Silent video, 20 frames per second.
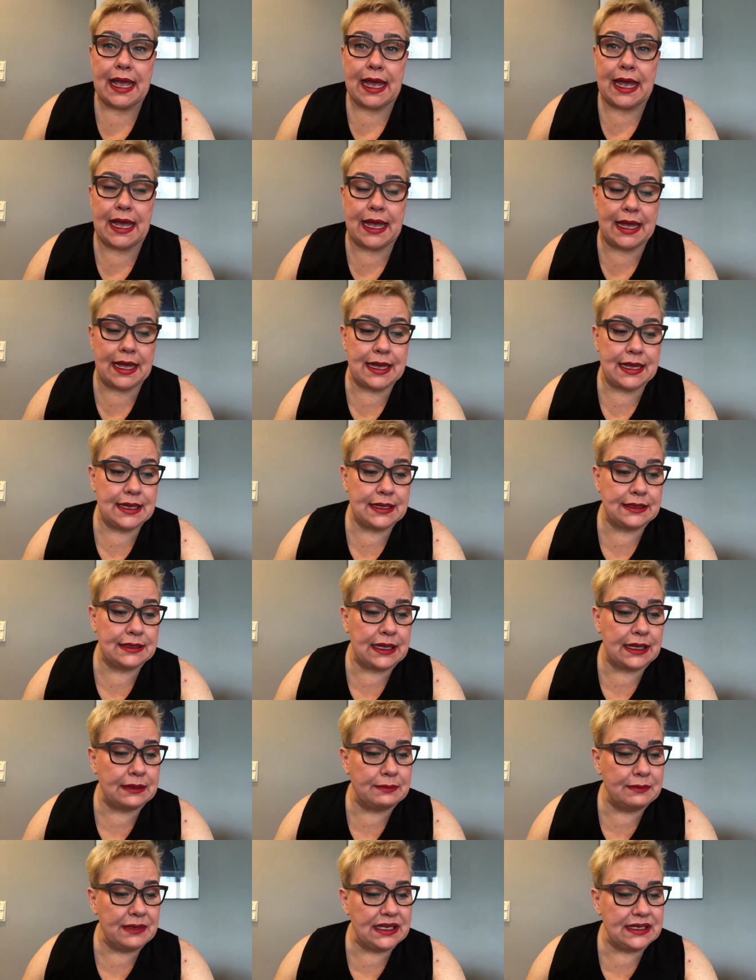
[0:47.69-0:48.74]
And
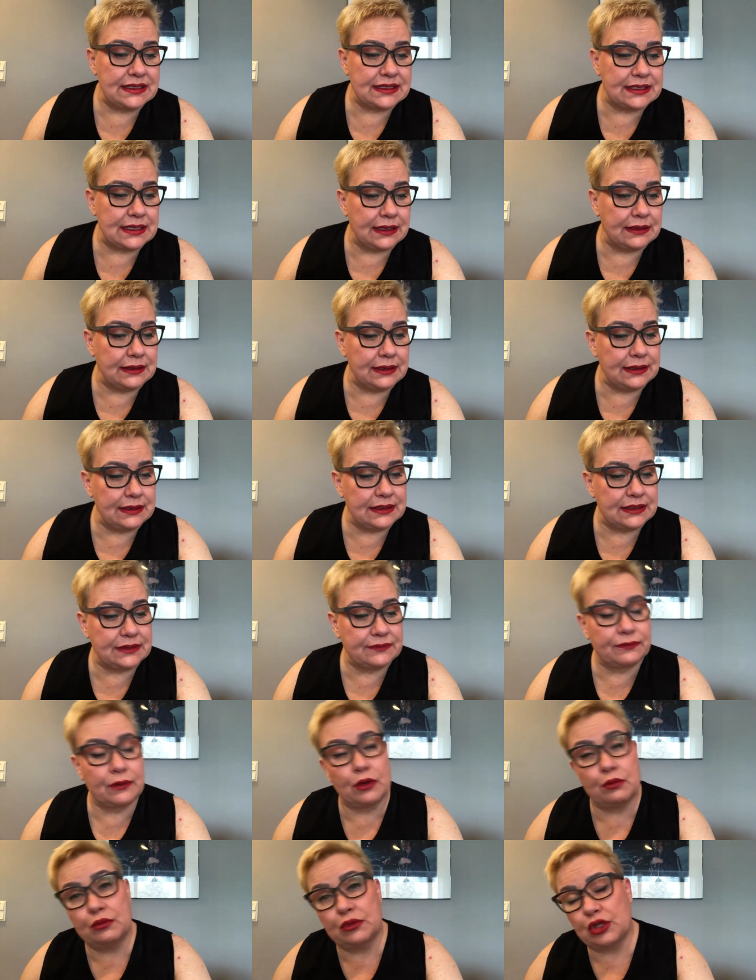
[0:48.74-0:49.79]
that means that is
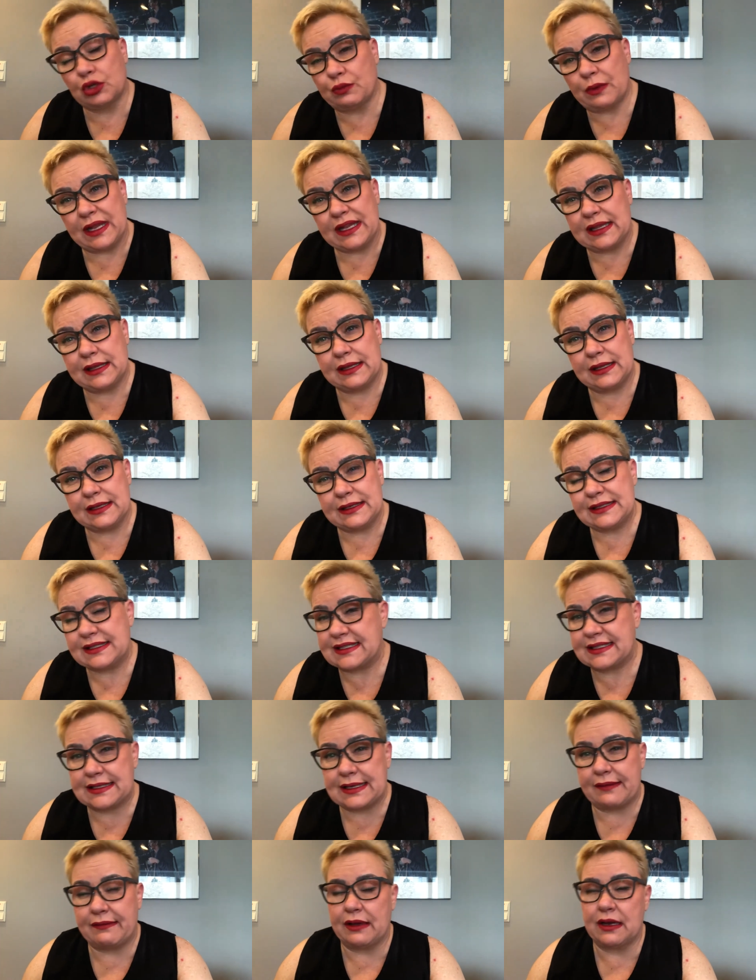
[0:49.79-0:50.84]
from
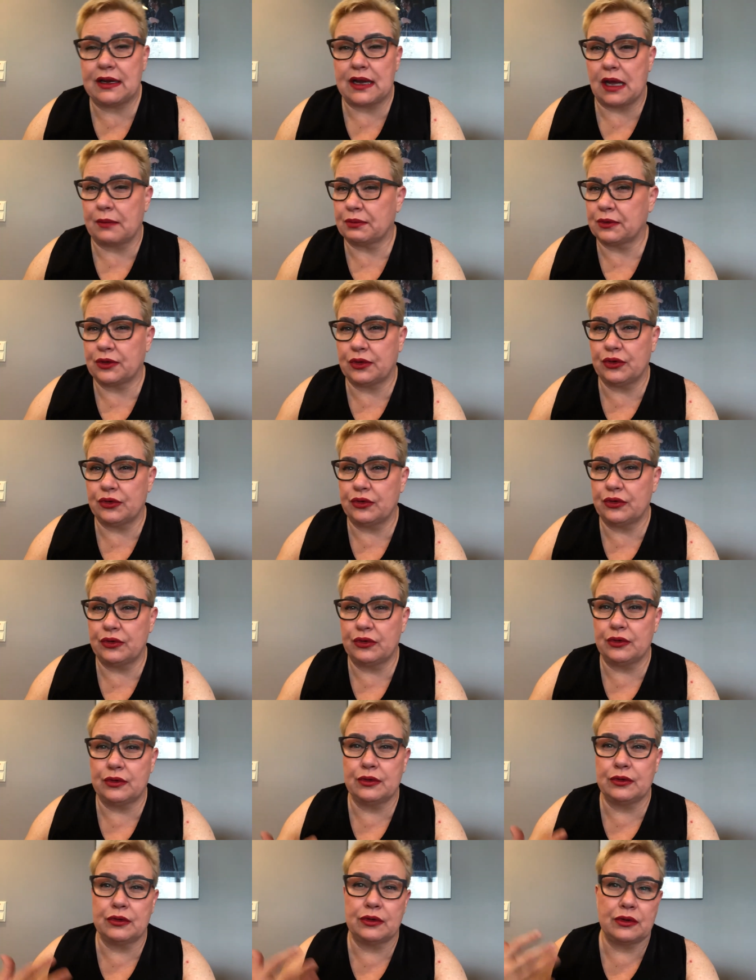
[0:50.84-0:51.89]
27 up
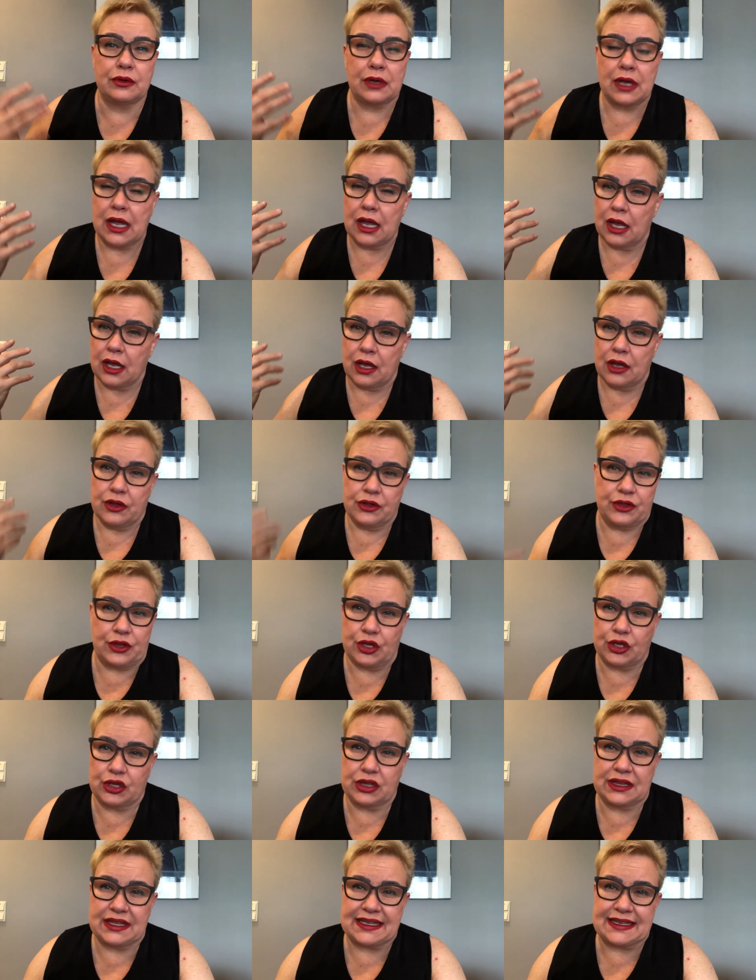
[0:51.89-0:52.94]
to
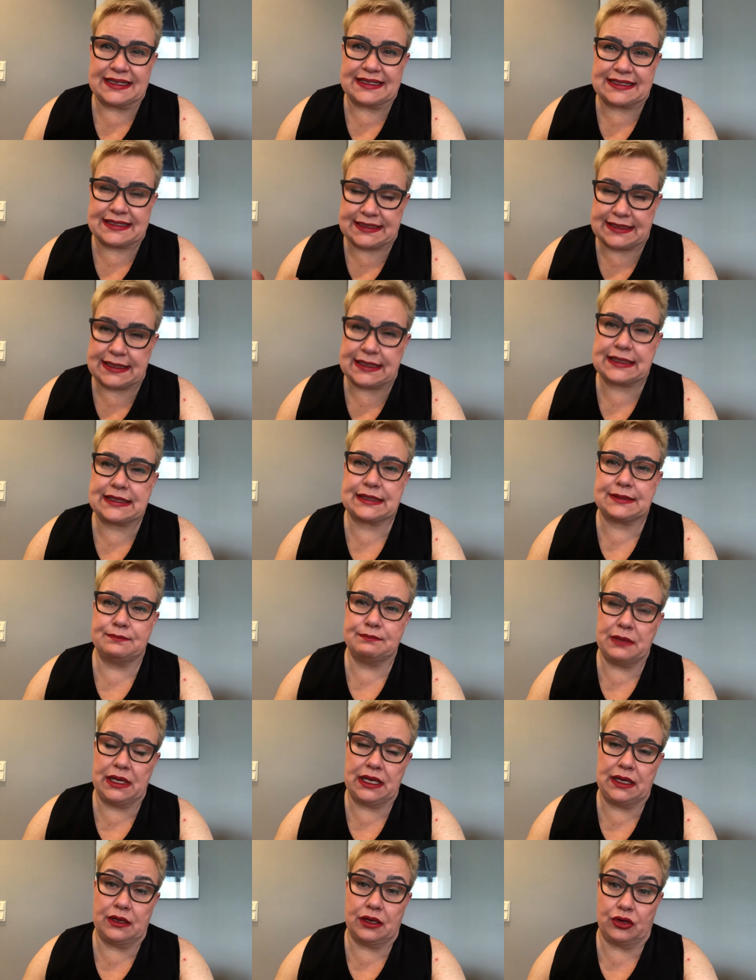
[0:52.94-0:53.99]
36
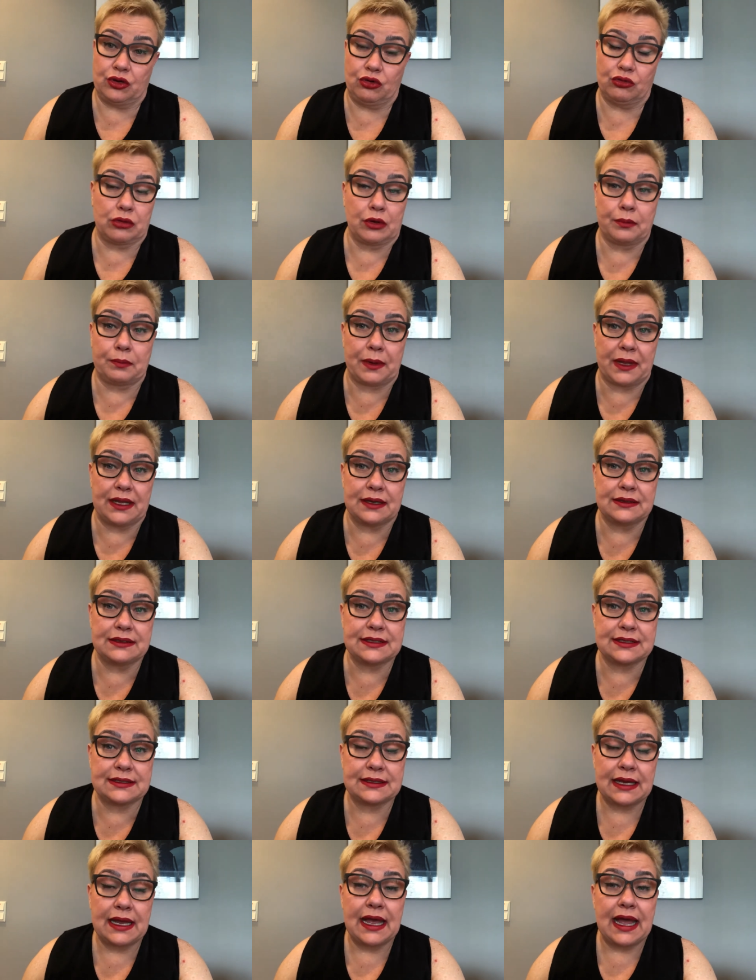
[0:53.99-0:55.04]
million
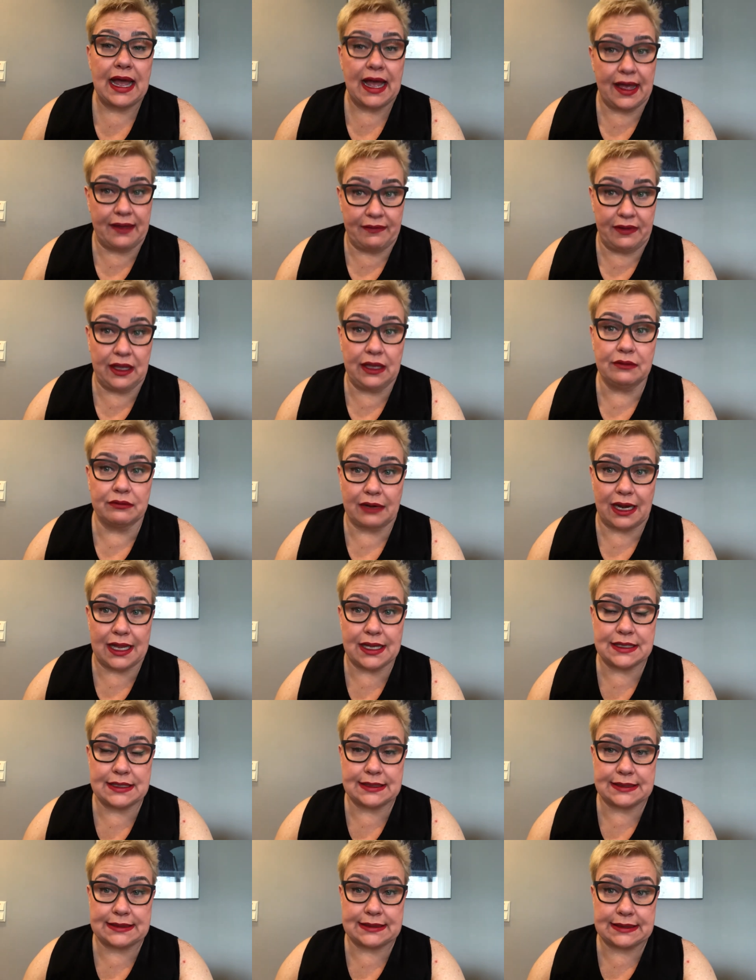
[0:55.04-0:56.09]
Europeans having
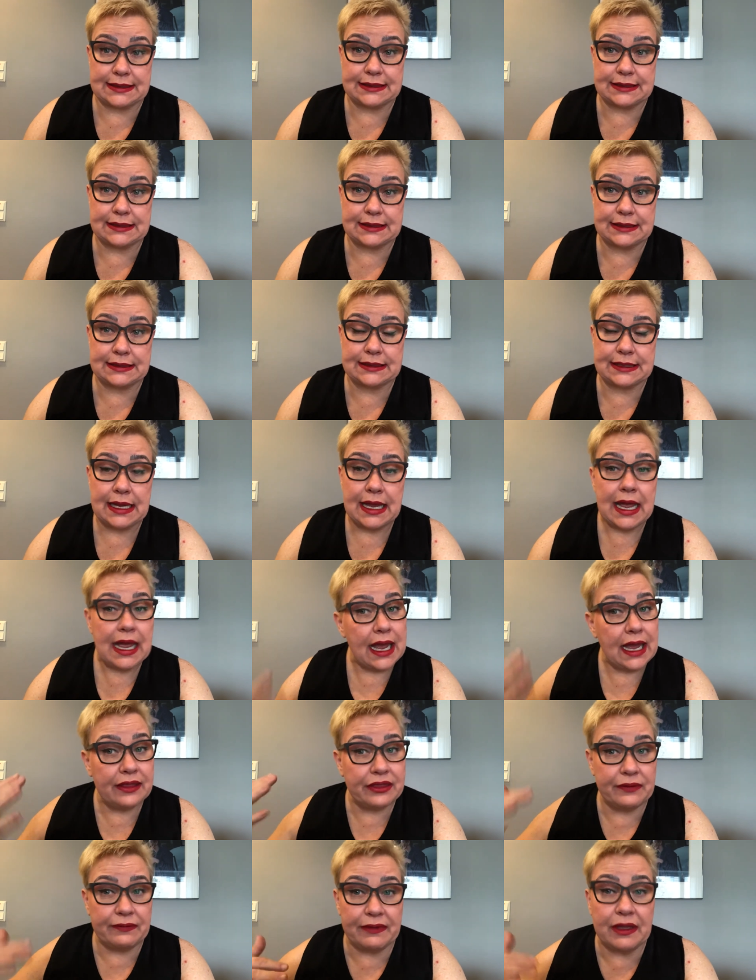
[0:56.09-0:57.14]
rare diseases,
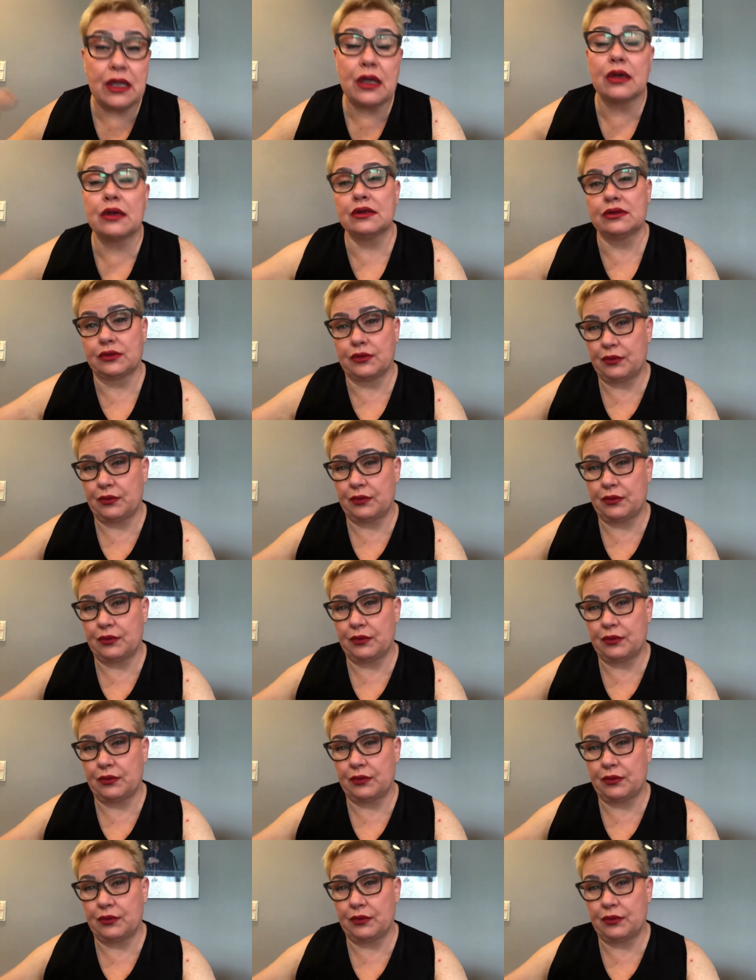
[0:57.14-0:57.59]
and the figure